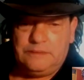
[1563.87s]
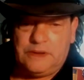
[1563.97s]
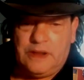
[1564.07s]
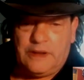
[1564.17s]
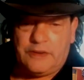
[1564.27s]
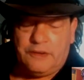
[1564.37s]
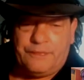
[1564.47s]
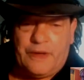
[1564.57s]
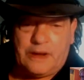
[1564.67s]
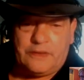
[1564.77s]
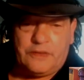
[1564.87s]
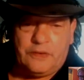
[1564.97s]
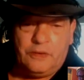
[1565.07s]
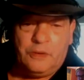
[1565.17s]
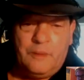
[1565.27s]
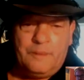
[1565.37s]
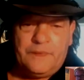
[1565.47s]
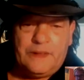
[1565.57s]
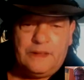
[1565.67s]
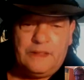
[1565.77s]
clusterfuck to
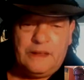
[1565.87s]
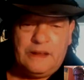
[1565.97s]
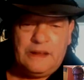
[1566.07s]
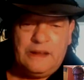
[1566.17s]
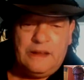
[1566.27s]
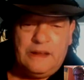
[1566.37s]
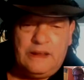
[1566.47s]
the